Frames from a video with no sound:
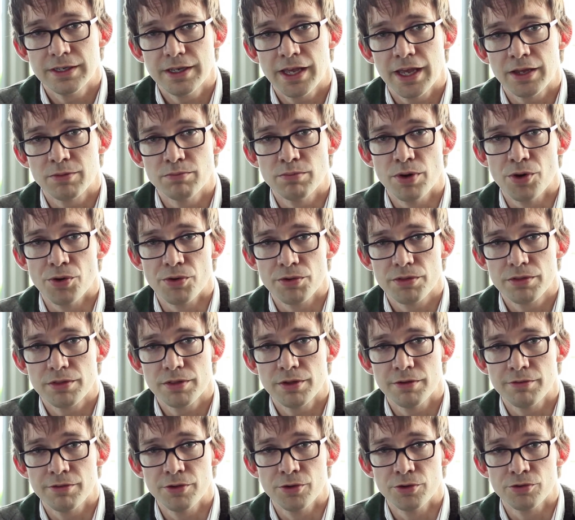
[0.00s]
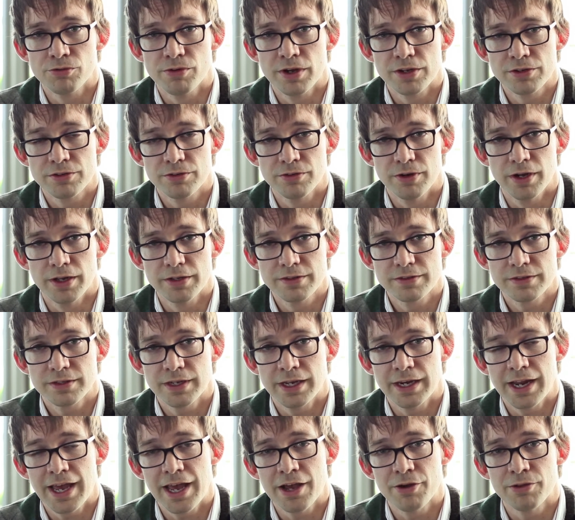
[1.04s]
at both of those restaurants
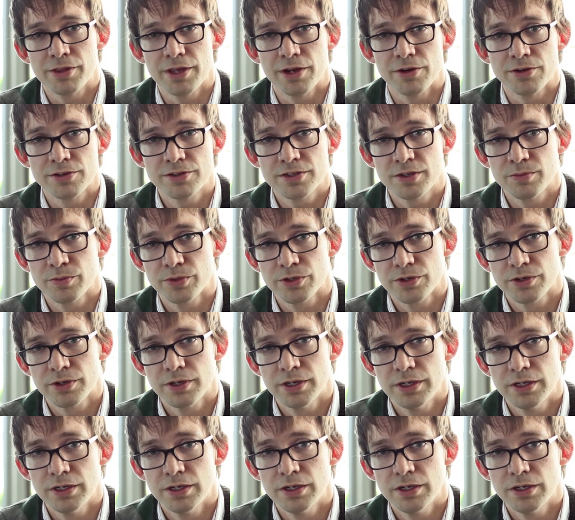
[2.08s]
and how they are similar